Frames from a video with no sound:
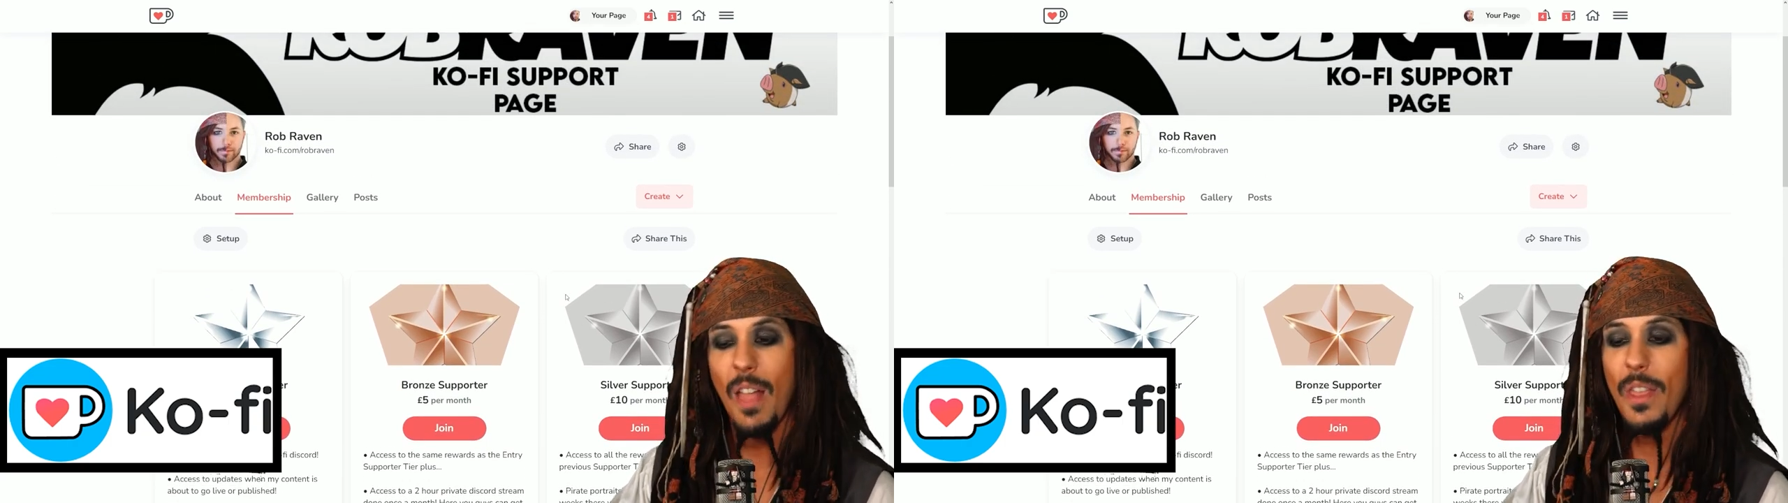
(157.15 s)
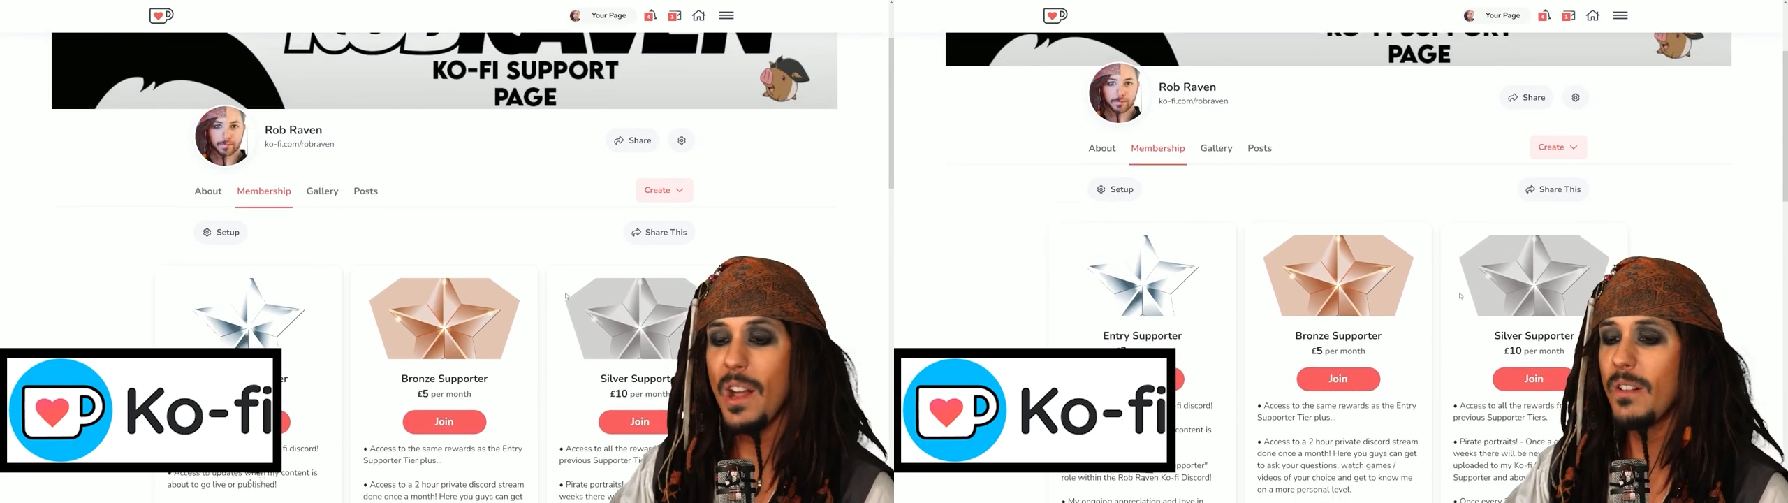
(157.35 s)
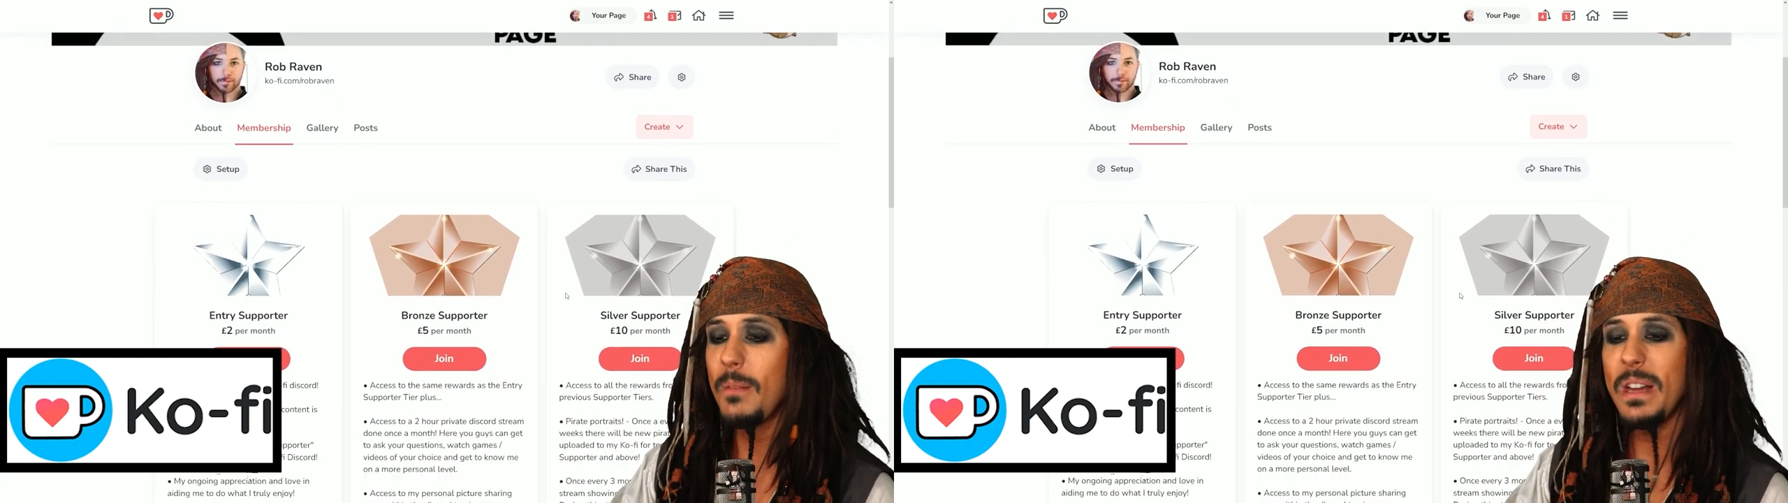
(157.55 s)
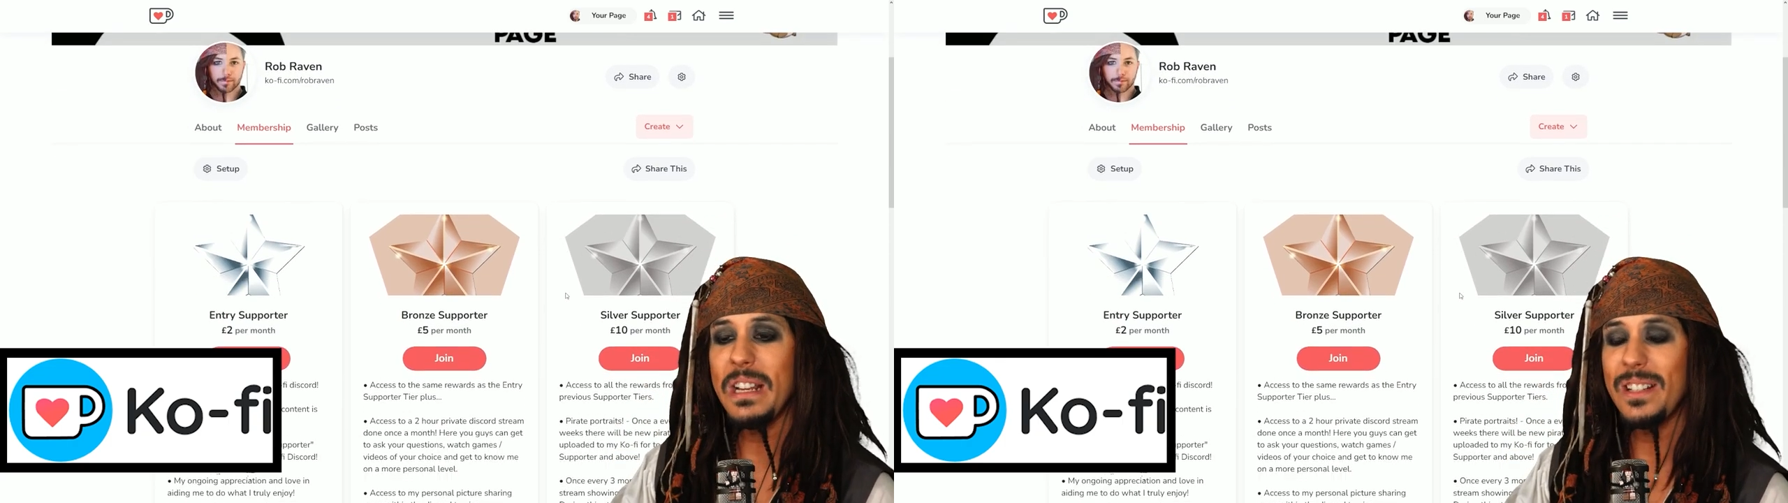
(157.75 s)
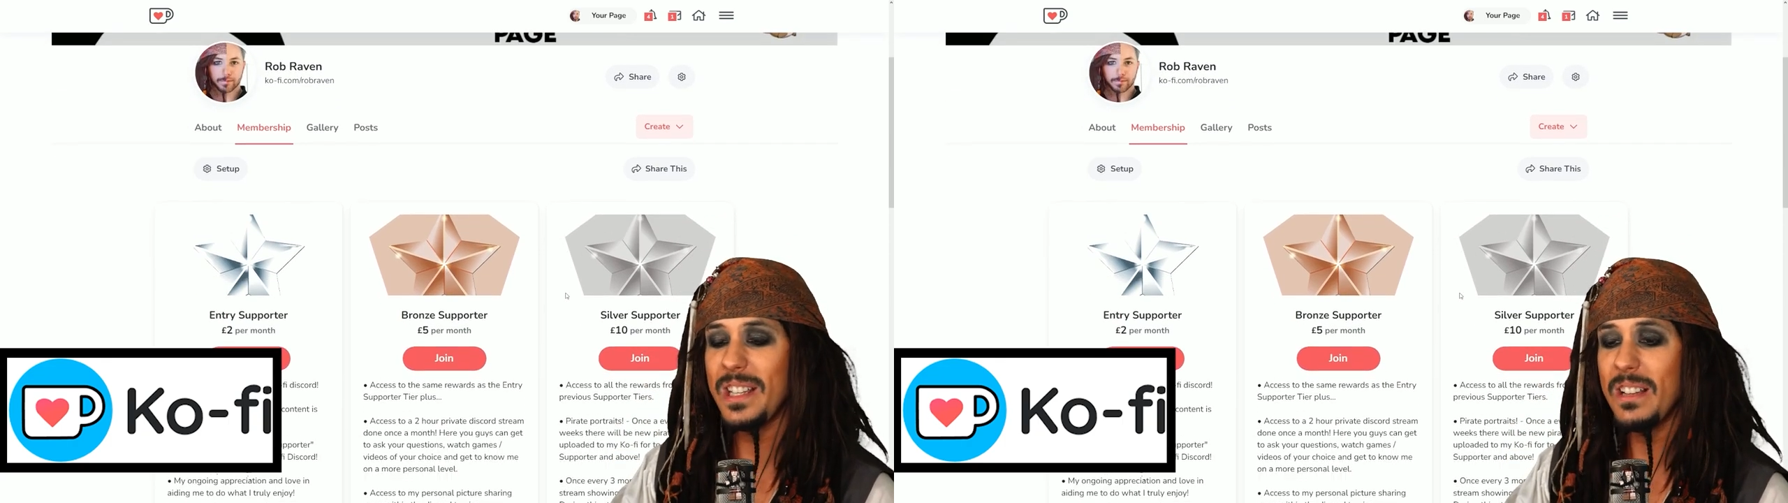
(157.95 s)
There are
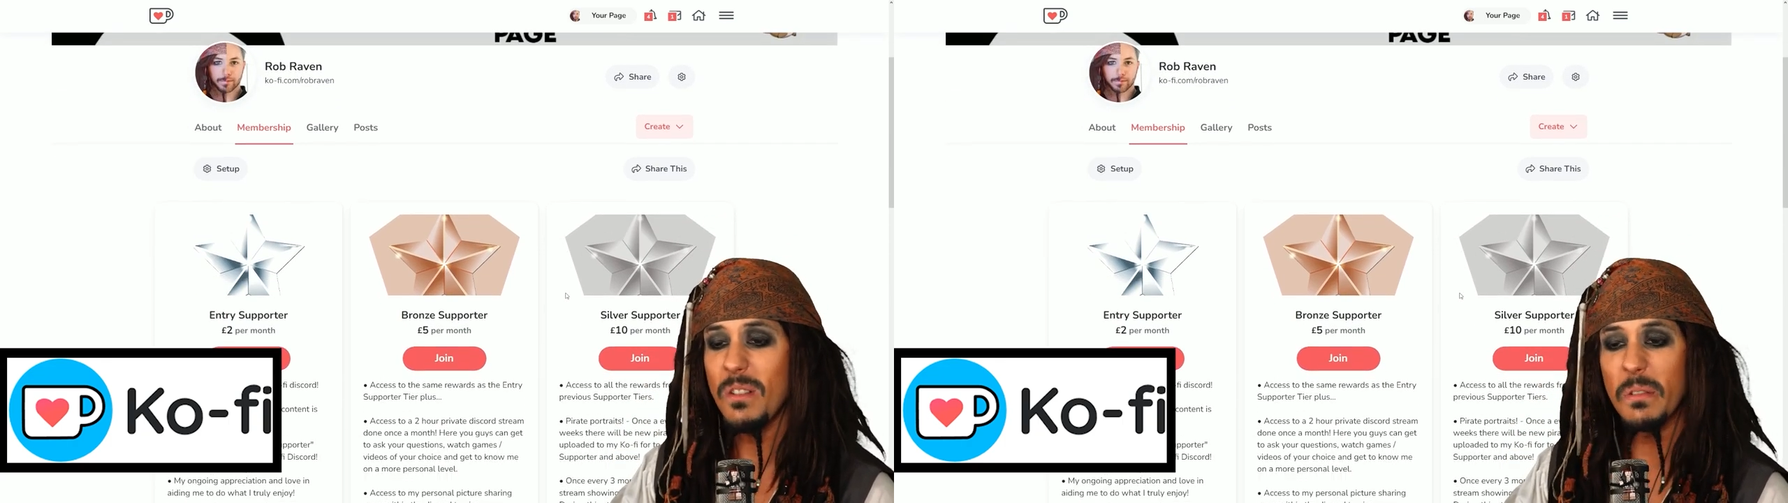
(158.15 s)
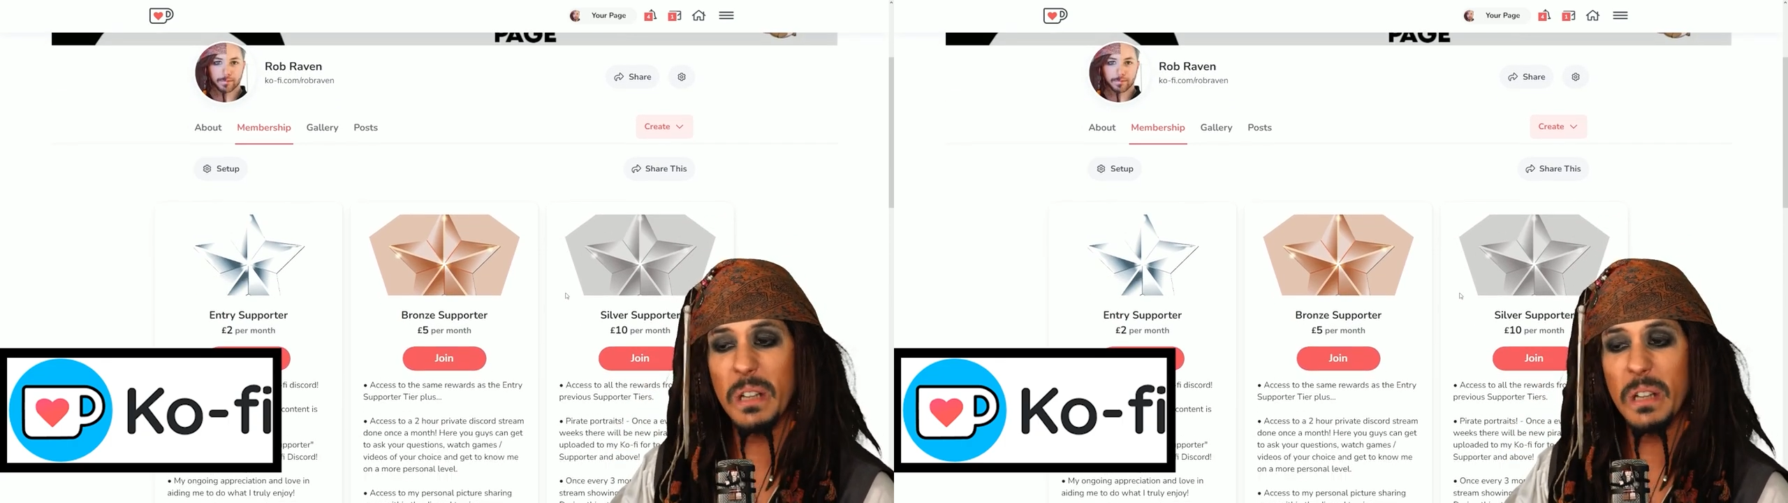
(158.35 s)
many tiers on